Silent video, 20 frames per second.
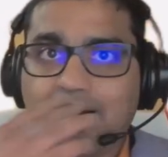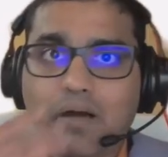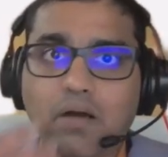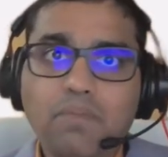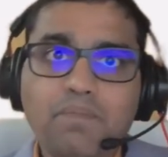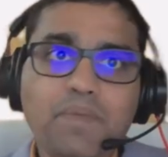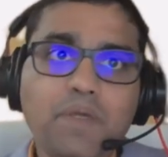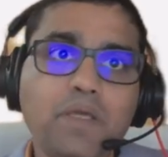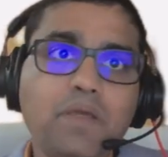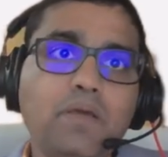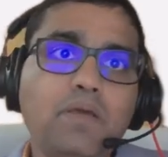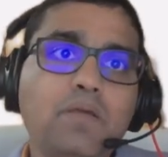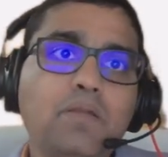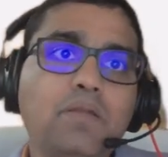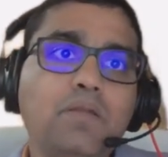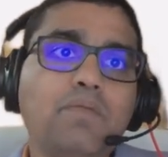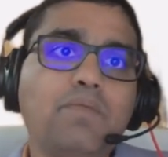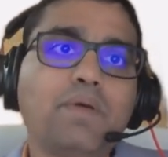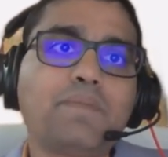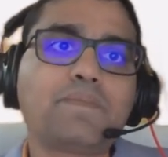copy
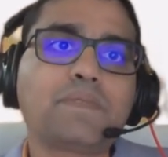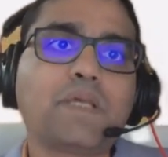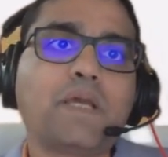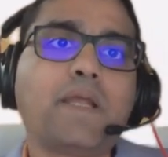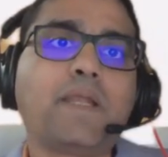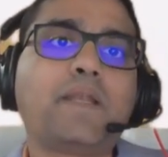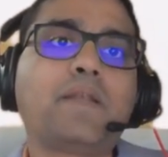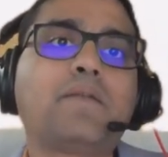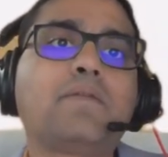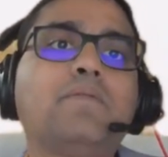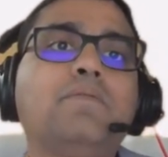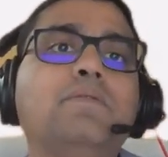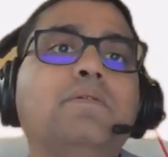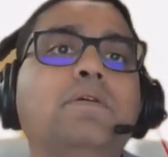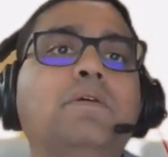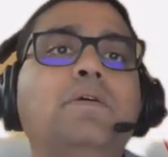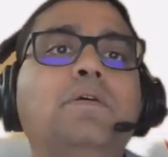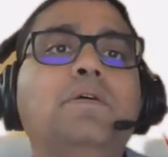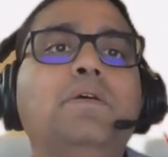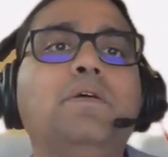the website.
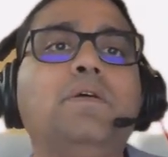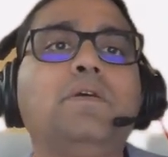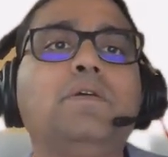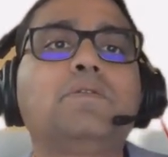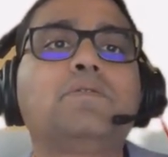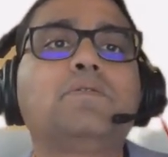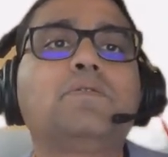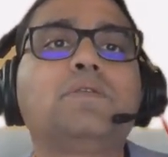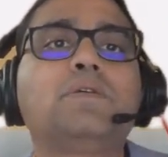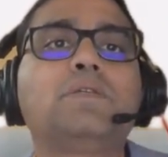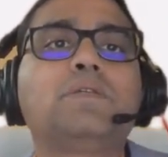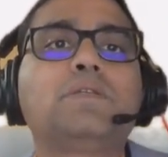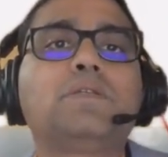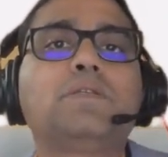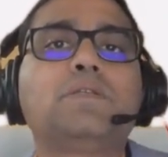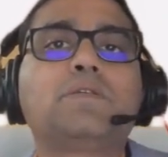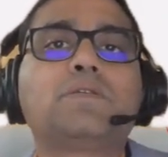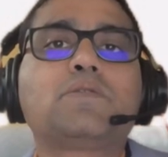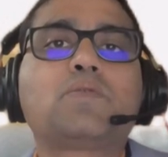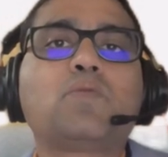So this is the